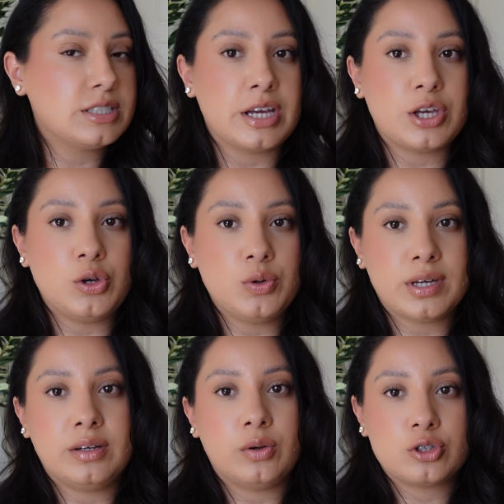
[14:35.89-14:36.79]
Like, you
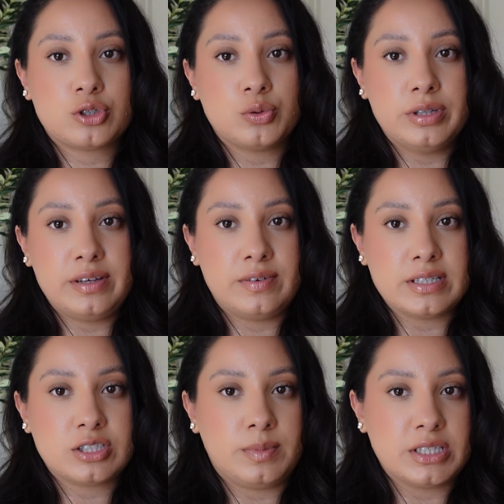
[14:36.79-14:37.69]
can truly
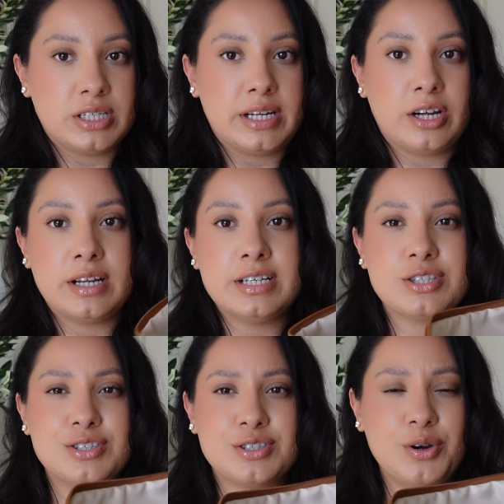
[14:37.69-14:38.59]
fit so much in here, and
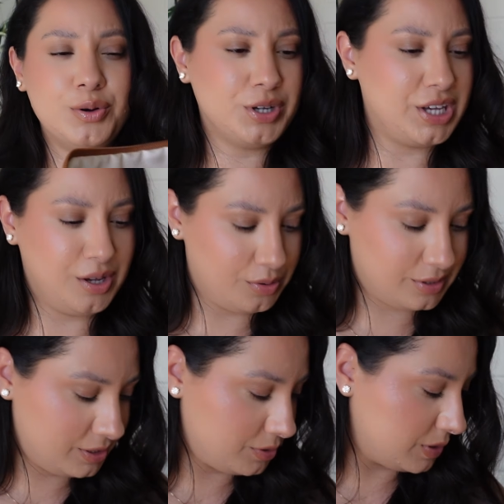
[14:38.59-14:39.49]
it's so cute
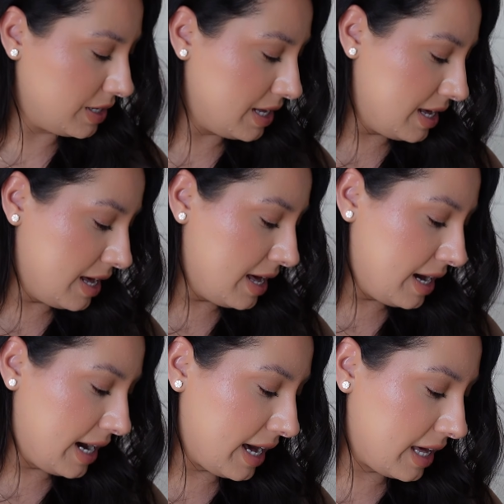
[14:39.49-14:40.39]
too.
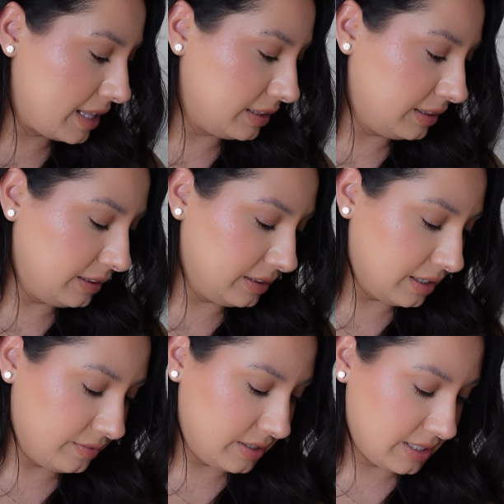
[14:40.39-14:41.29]
I
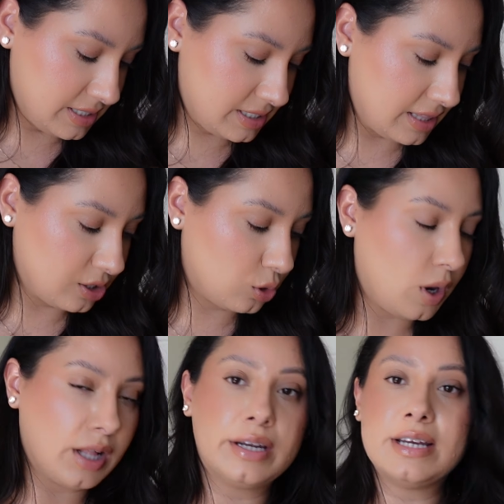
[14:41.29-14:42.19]
love this, and the
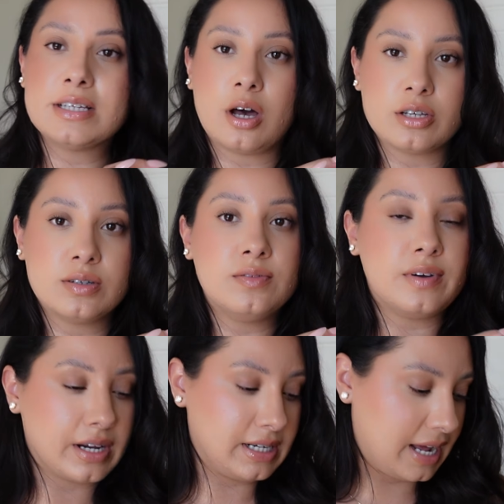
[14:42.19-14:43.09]
quality is also
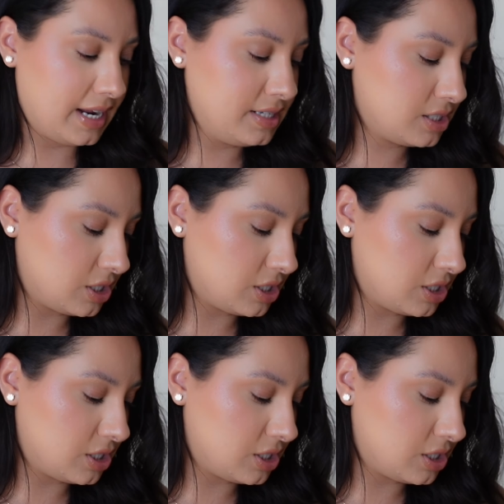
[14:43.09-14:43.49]
very nice.